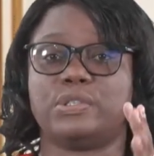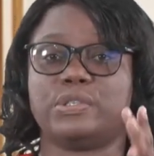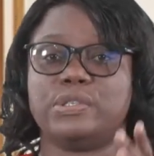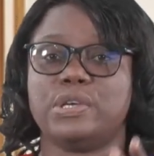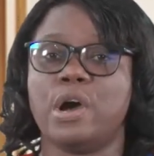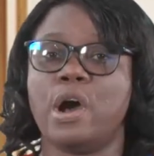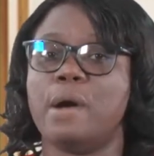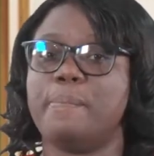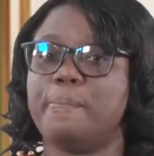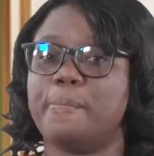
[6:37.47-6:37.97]

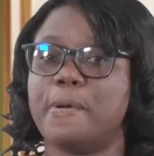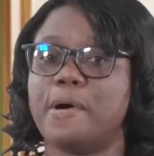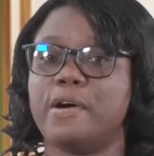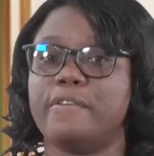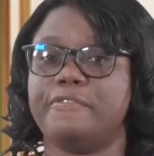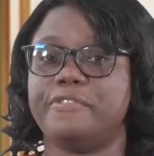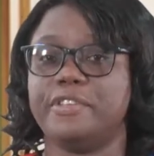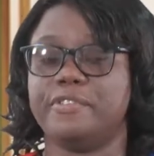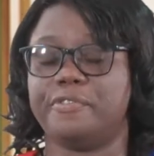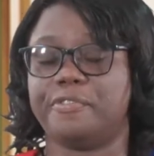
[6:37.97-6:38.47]
top
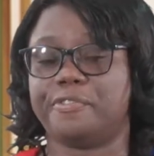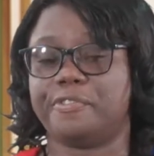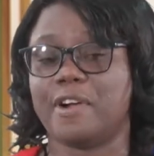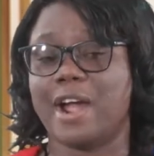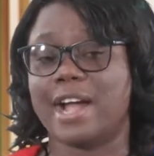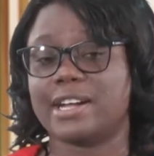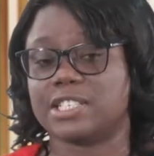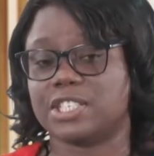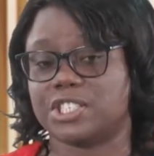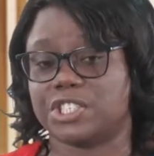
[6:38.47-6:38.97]
of the
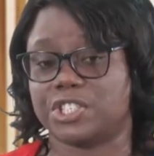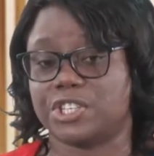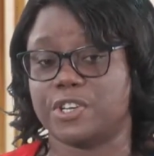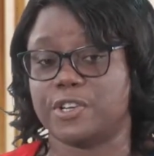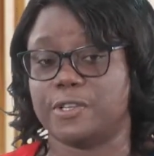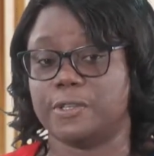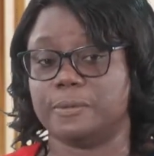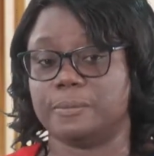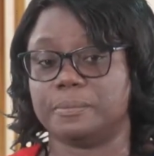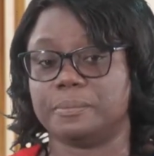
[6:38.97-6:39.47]

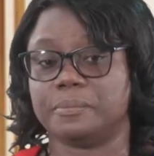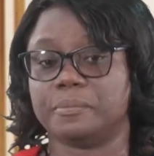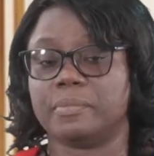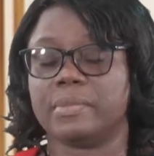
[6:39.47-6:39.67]
fraction,